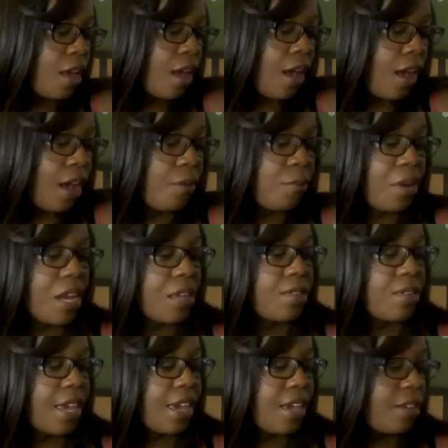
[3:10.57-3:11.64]
When I
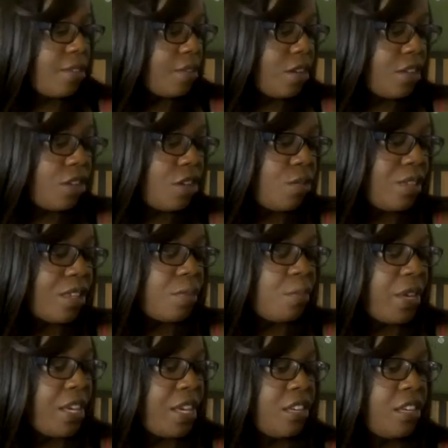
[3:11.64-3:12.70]
say
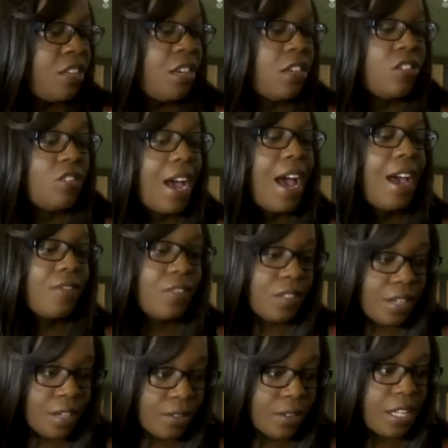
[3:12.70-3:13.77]
USB drive,
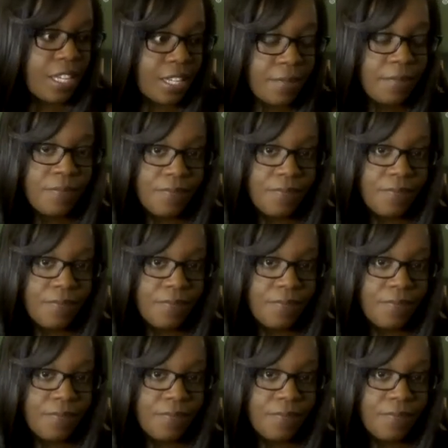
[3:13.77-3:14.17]
literally